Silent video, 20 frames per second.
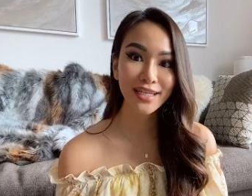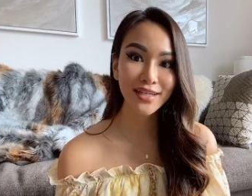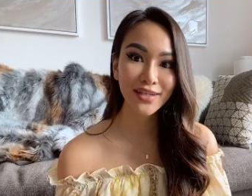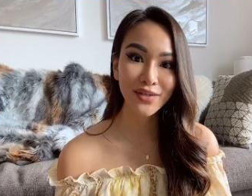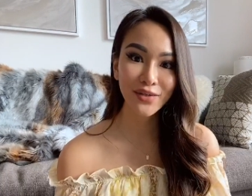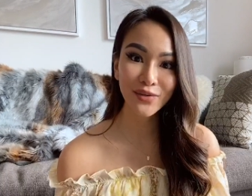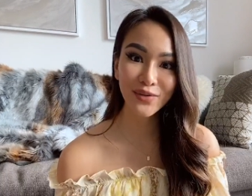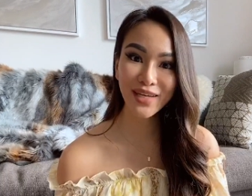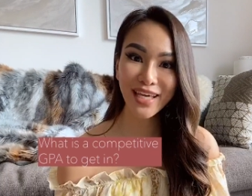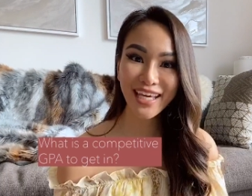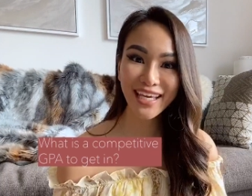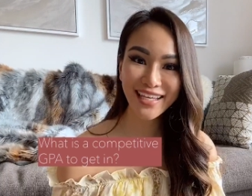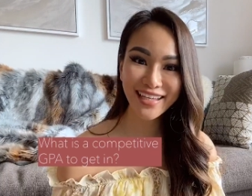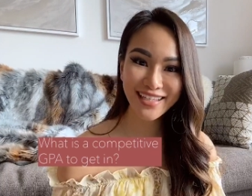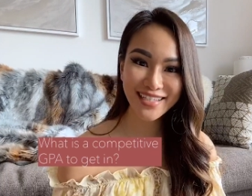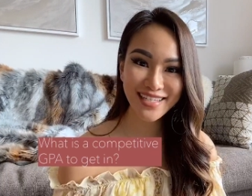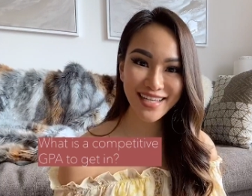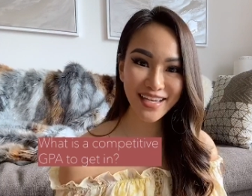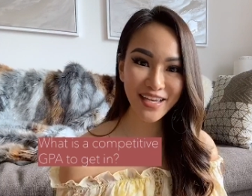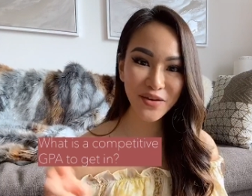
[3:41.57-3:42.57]
Okay, the
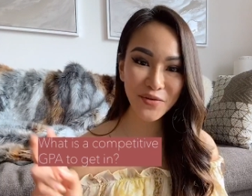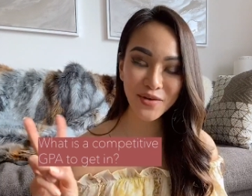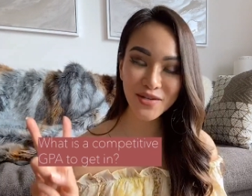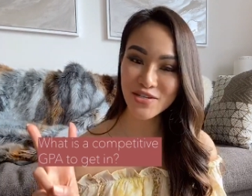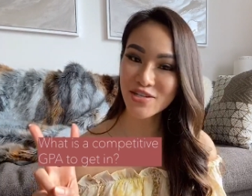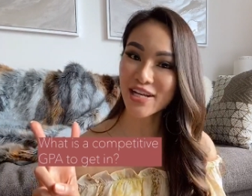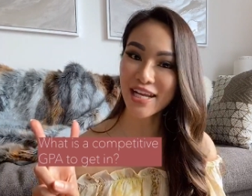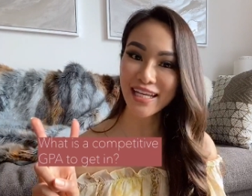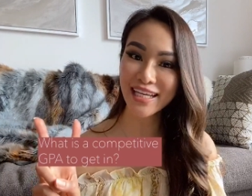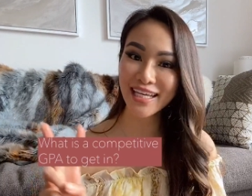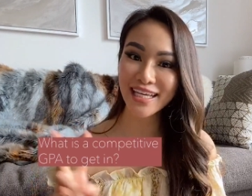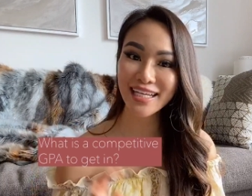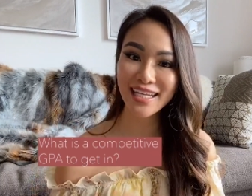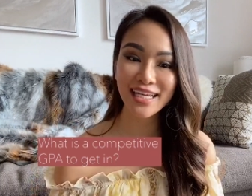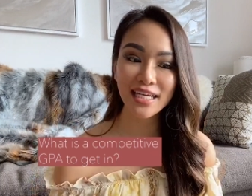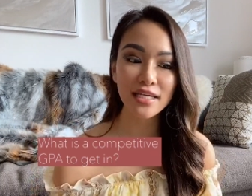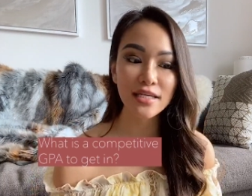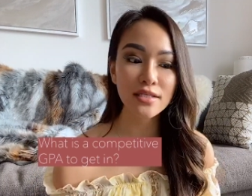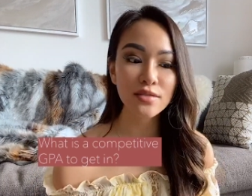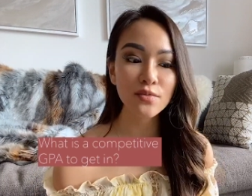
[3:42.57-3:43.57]
second question I get
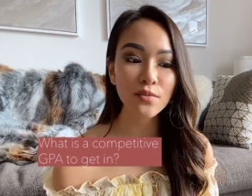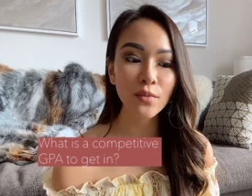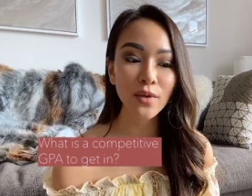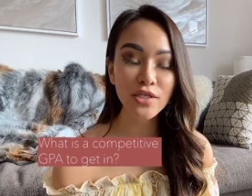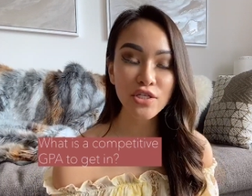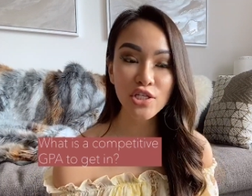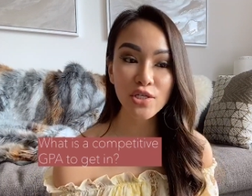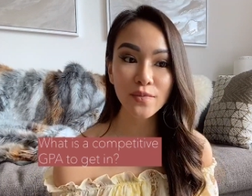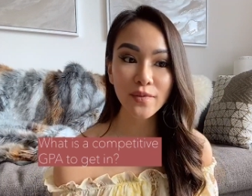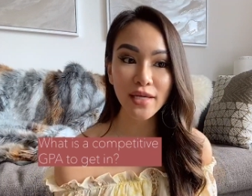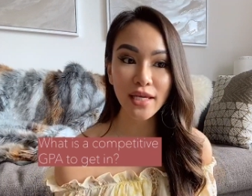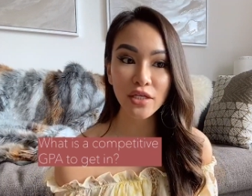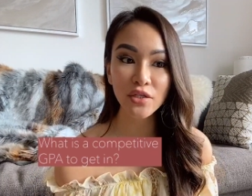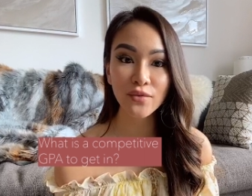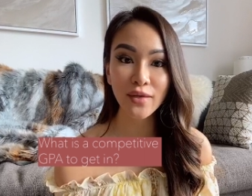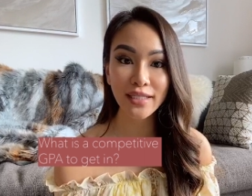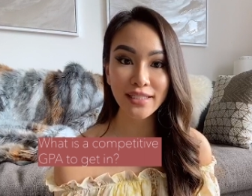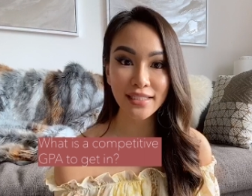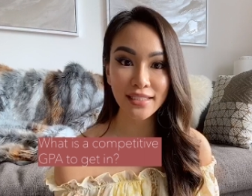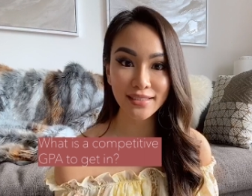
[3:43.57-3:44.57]
is, what G P A do I
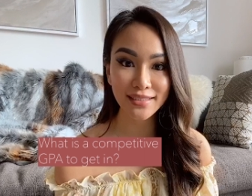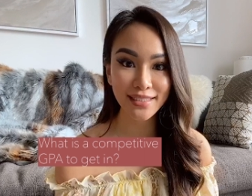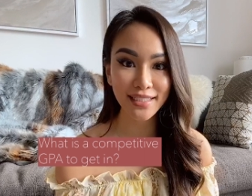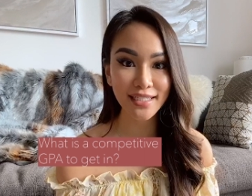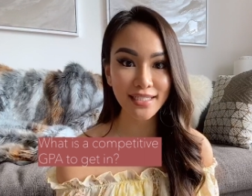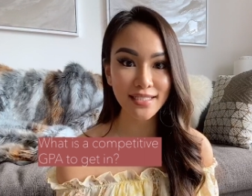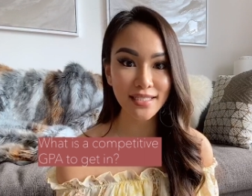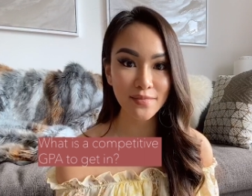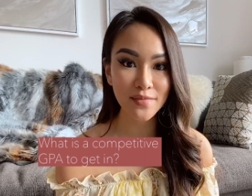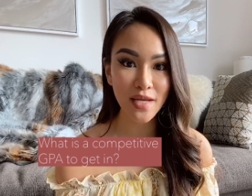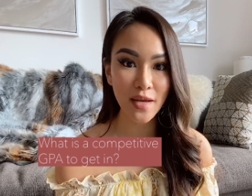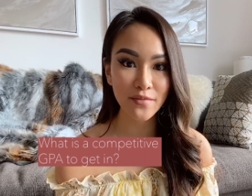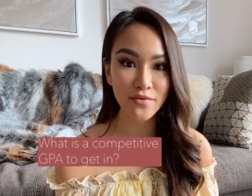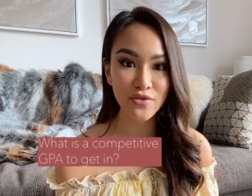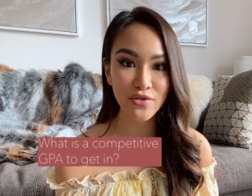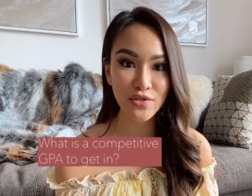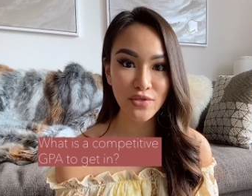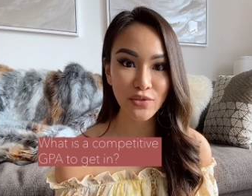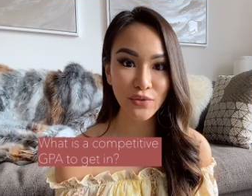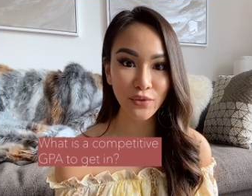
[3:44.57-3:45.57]
need to get into optometry
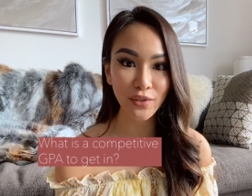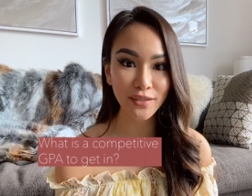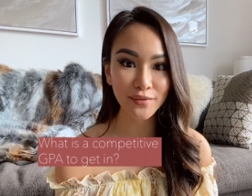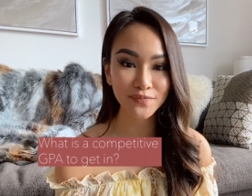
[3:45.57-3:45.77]
school?